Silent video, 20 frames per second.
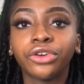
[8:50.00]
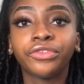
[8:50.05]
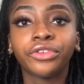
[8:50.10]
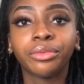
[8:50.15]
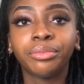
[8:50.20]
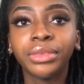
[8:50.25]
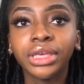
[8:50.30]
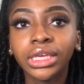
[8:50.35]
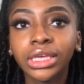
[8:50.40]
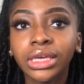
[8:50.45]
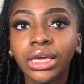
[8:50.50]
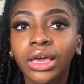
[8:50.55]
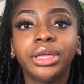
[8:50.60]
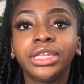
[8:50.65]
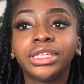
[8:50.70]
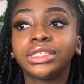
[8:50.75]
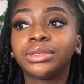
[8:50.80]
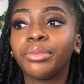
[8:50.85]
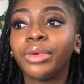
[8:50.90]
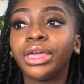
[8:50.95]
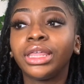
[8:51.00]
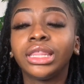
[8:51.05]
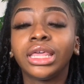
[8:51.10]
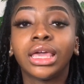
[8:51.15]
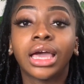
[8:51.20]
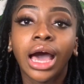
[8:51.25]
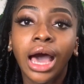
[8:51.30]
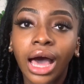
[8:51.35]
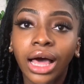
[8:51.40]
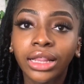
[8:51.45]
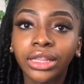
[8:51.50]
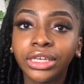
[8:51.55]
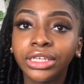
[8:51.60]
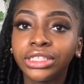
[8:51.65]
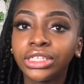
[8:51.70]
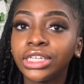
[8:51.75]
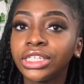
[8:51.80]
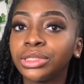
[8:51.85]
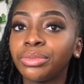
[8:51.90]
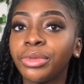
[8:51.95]
for me, it is mainly college,
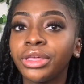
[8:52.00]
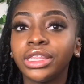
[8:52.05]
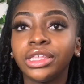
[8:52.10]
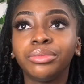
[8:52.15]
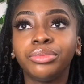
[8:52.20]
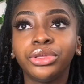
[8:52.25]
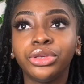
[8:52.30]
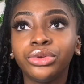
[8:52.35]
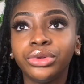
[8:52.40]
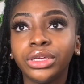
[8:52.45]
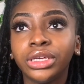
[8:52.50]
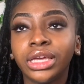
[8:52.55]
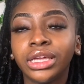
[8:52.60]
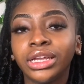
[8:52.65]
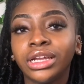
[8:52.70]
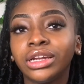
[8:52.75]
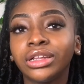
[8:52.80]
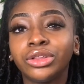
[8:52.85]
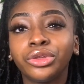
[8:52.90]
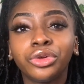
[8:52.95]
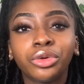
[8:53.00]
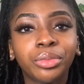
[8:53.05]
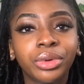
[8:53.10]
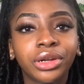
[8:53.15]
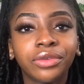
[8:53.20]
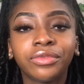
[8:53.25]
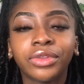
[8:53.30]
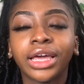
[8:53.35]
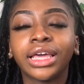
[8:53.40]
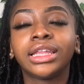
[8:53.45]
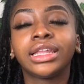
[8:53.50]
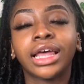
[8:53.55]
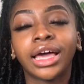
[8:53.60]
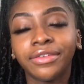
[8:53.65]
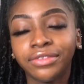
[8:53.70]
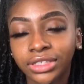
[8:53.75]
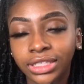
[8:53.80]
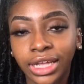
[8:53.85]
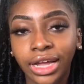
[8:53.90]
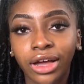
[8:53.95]
it is mainly beauty, and then a little bit of like
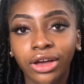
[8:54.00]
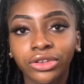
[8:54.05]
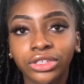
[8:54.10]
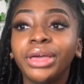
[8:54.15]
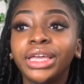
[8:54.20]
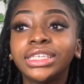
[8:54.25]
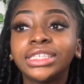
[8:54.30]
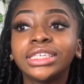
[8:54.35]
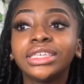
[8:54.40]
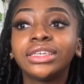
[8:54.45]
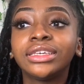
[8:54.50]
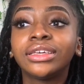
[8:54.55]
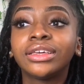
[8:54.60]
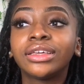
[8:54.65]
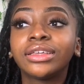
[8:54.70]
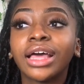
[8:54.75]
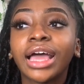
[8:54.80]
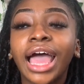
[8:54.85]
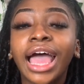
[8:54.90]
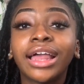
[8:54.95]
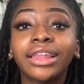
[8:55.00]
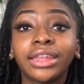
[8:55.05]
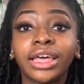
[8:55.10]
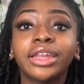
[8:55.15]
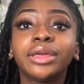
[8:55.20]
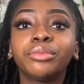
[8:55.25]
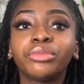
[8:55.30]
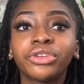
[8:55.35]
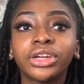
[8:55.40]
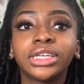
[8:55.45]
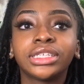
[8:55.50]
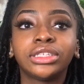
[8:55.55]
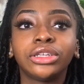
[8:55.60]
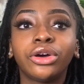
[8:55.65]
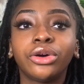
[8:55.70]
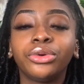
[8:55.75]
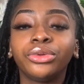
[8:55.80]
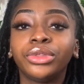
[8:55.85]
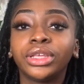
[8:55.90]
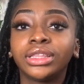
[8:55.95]
lifestyle. Basically letting brands
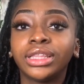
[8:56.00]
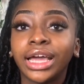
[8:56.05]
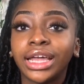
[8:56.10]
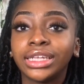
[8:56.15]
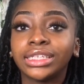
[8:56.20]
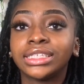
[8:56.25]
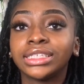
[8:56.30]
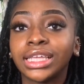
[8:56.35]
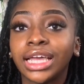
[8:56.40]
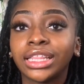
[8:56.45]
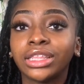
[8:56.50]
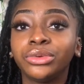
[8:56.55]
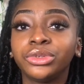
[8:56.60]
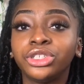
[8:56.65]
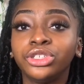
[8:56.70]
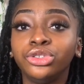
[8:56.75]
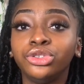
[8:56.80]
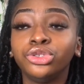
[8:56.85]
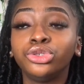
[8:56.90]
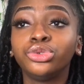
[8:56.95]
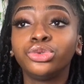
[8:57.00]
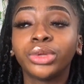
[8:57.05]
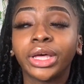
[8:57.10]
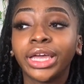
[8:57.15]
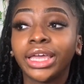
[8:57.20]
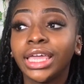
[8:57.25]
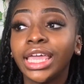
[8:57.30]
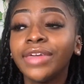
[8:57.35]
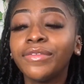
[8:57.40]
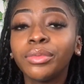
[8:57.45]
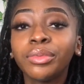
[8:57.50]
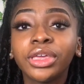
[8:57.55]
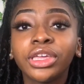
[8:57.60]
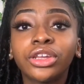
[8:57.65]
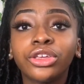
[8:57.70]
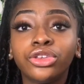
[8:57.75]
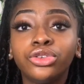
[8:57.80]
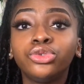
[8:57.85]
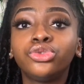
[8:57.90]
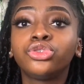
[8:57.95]
know that is exactly what you do. Like even being a
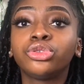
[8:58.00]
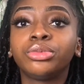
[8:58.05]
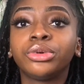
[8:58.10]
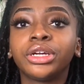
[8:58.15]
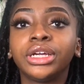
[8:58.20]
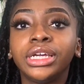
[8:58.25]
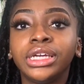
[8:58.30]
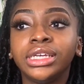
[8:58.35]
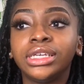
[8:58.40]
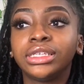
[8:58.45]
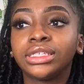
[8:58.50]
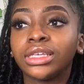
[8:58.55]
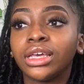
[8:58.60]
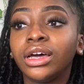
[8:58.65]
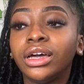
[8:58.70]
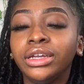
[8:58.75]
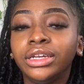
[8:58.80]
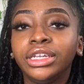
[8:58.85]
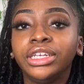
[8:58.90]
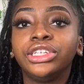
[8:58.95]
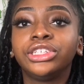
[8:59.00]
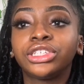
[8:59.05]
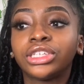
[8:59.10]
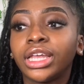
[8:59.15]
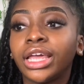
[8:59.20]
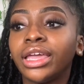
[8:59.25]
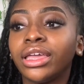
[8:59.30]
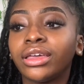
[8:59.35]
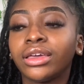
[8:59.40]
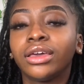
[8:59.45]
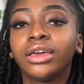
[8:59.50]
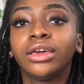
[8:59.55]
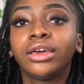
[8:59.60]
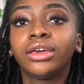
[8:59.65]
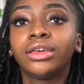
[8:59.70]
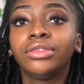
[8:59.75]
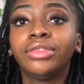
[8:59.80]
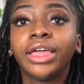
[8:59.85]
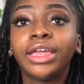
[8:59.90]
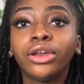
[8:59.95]
YouTuber is a niche. Like
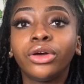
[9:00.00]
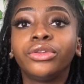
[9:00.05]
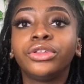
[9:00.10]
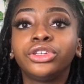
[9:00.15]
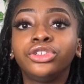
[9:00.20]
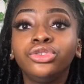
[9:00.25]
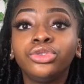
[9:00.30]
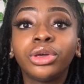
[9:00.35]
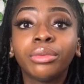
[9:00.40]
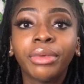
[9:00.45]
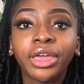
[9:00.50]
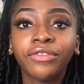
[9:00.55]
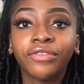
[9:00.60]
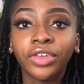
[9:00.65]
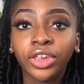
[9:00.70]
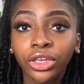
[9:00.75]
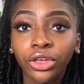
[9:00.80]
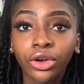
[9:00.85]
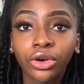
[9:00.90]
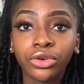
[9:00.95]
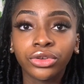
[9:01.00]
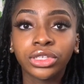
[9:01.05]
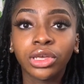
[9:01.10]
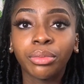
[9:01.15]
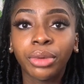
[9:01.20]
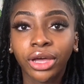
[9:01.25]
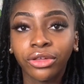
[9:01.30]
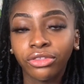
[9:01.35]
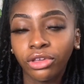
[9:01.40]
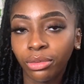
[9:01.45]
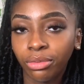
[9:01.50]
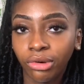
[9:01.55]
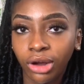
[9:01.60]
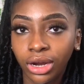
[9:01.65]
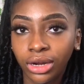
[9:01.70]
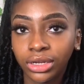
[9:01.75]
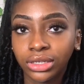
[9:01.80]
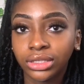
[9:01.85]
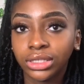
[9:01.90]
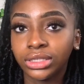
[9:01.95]
they know that you can make videos about their
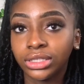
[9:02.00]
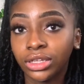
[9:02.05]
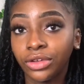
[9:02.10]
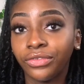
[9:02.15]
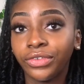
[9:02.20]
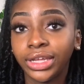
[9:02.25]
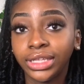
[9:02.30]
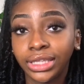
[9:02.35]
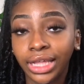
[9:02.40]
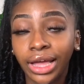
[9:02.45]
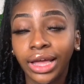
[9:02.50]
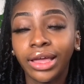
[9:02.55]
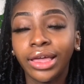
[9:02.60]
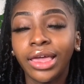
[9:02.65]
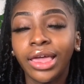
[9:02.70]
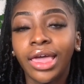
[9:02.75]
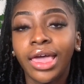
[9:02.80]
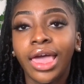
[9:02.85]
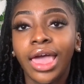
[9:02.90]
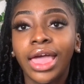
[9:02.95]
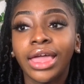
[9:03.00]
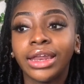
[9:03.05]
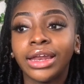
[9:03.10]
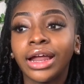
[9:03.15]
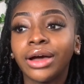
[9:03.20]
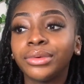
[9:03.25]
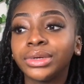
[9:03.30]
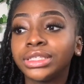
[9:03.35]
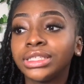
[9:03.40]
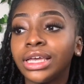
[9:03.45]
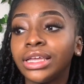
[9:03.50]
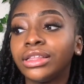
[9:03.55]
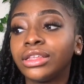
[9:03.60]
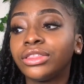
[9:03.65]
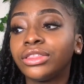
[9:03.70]
products and stuff like that. And then I would say the